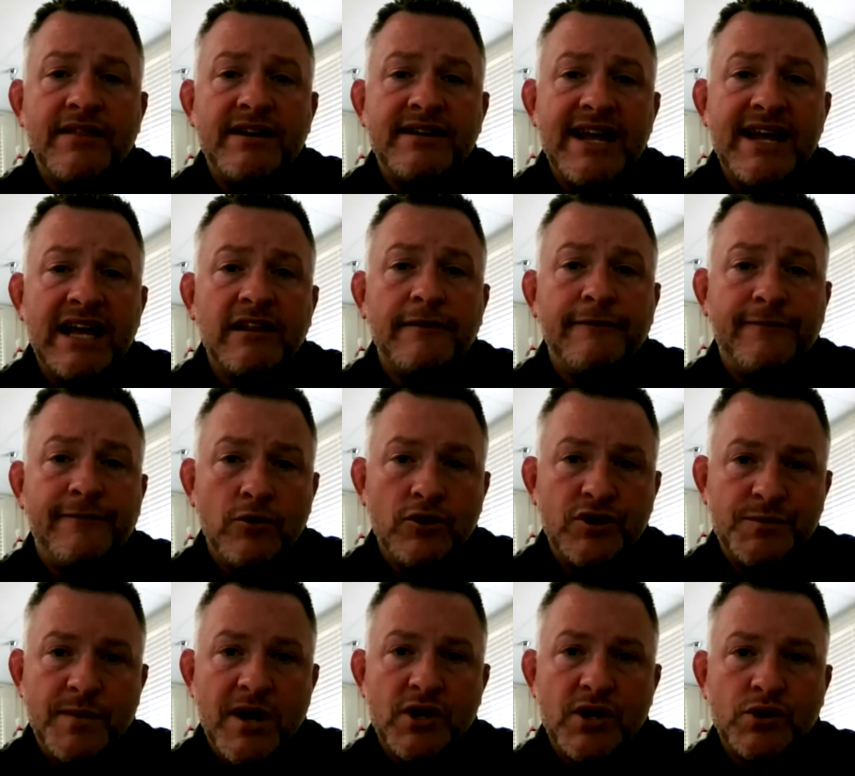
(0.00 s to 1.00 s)
daily food
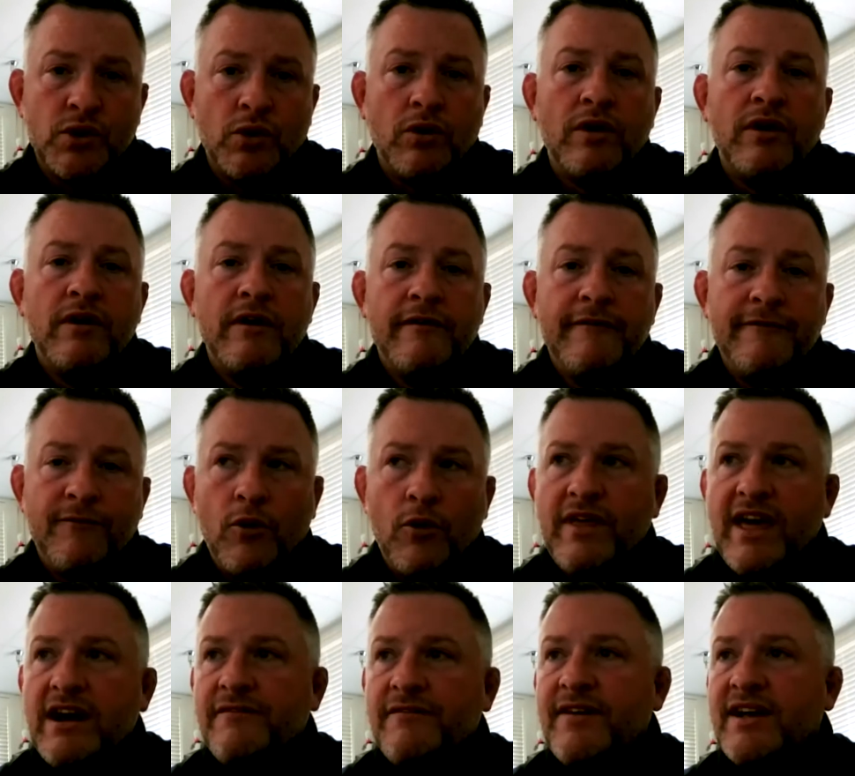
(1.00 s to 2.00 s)
special for
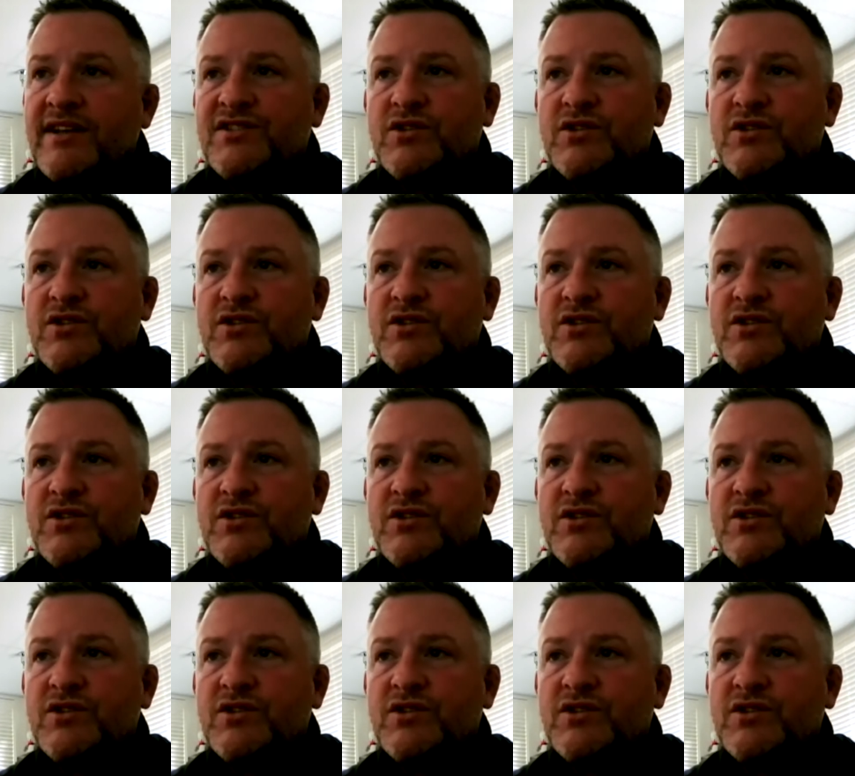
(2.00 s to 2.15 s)
that event.